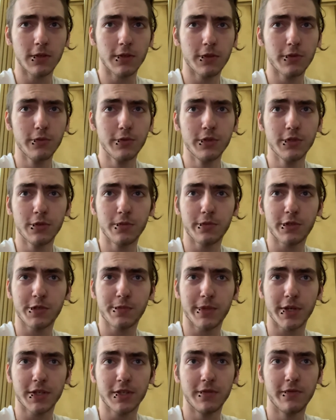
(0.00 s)
Through his own
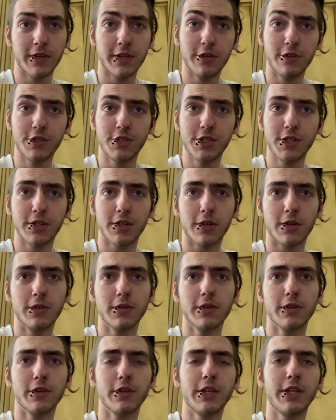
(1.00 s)
perspective, energy, and
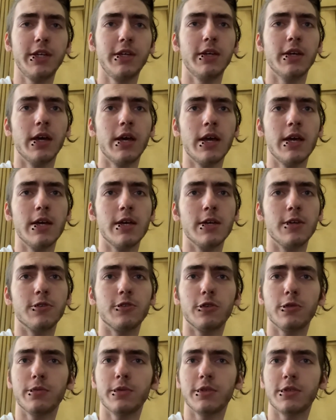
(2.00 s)
hunger, he
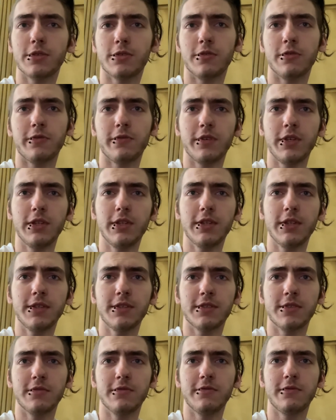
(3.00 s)
interprets her
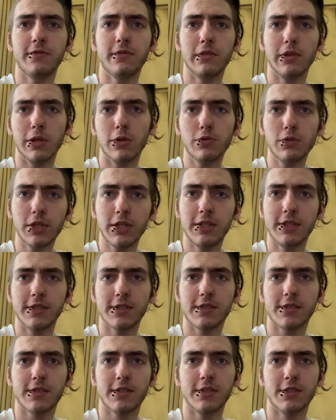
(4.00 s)
feelings of
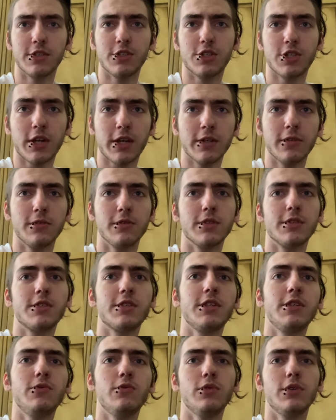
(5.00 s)
loneliness as a child as
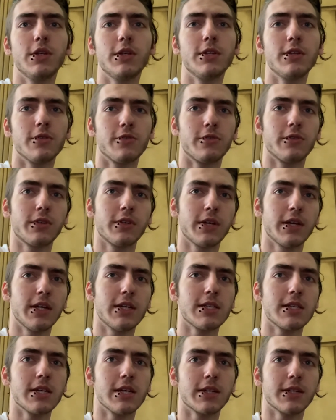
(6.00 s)
he would another cat
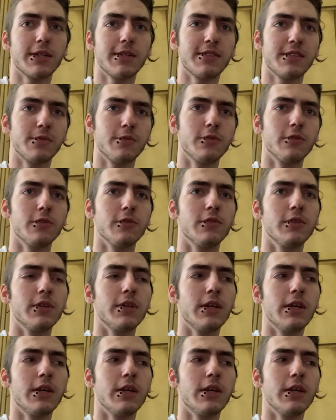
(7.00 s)
acting similarly,